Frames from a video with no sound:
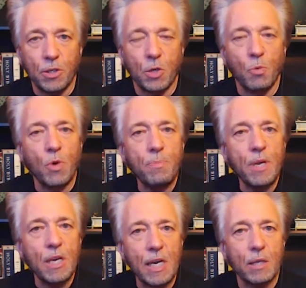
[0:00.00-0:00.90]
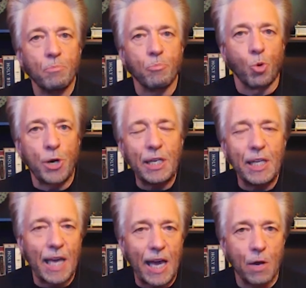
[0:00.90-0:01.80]
And we begin
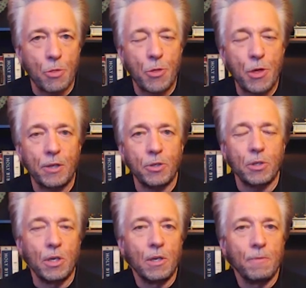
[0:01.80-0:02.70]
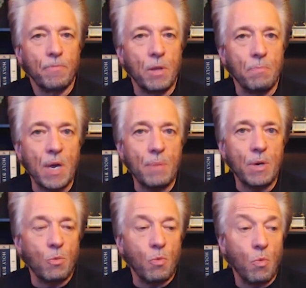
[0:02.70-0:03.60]
breeding out things that
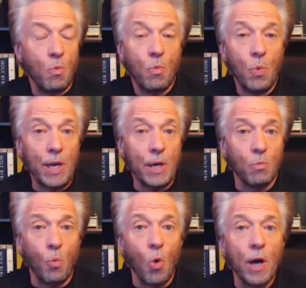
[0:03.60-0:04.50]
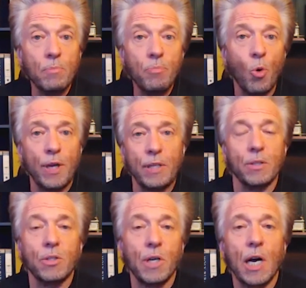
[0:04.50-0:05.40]
maybe in one point in
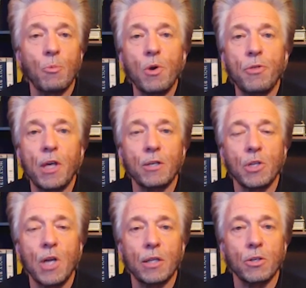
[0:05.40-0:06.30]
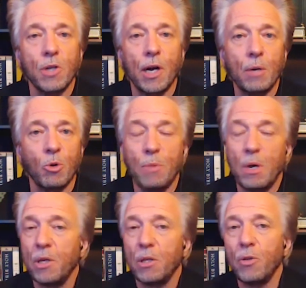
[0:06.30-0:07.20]
time we think is not desirable, maybe
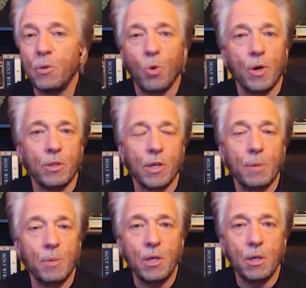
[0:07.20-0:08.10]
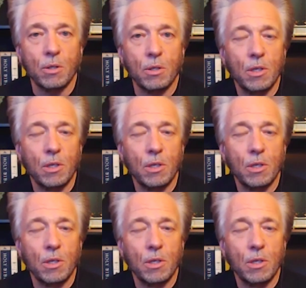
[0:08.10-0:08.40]
another point in time it is.